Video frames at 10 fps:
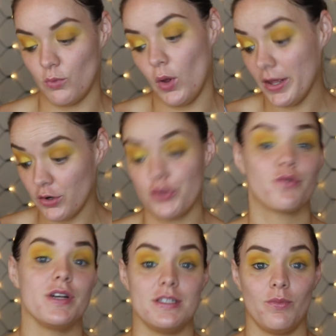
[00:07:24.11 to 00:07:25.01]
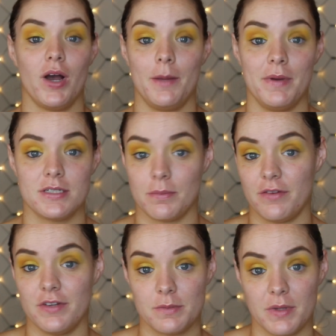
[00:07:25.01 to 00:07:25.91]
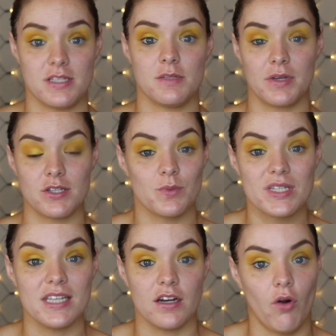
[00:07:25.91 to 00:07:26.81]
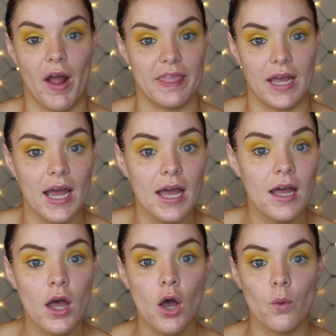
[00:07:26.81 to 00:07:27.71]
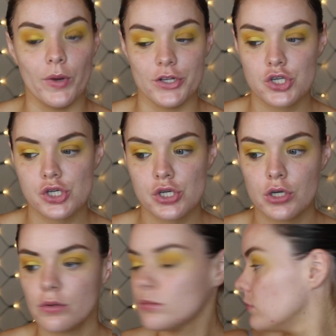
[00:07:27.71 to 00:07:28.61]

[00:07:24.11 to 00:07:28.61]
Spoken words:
well, I know the reason why I picked up my Fix Plus is because it was sitting right there, which